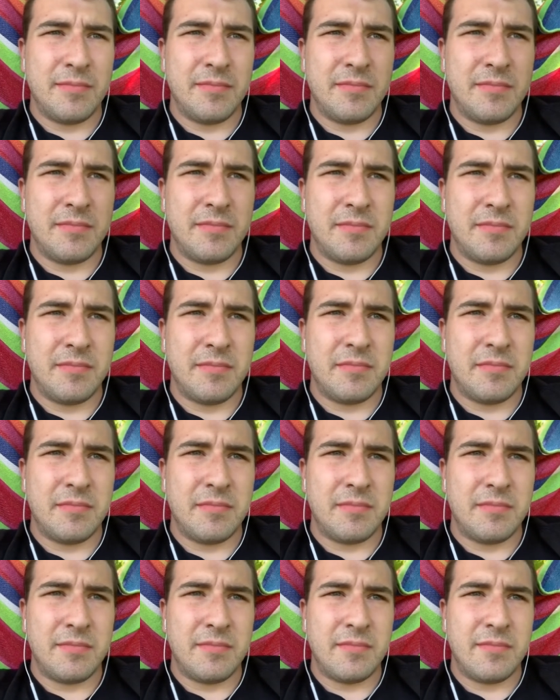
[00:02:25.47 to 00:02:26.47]

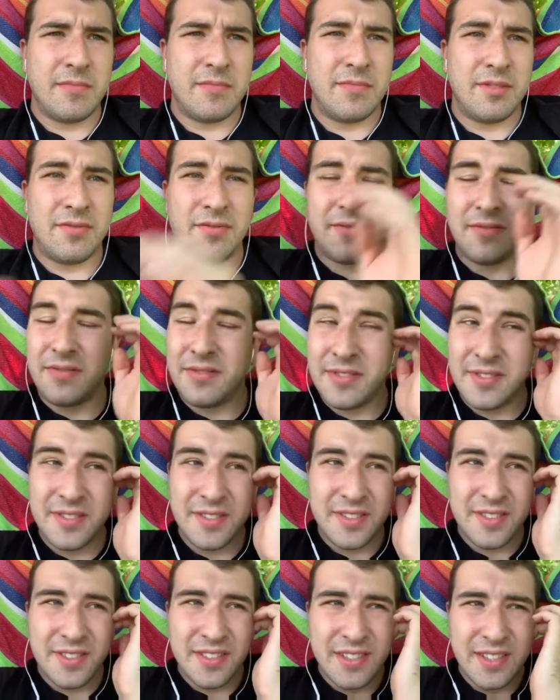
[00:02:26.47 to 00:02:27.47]

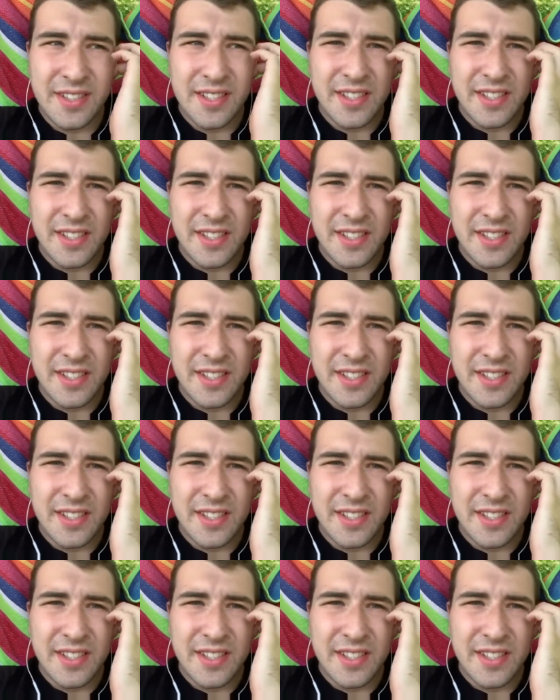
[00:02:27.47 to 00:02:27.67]
No one is speaking in this clip.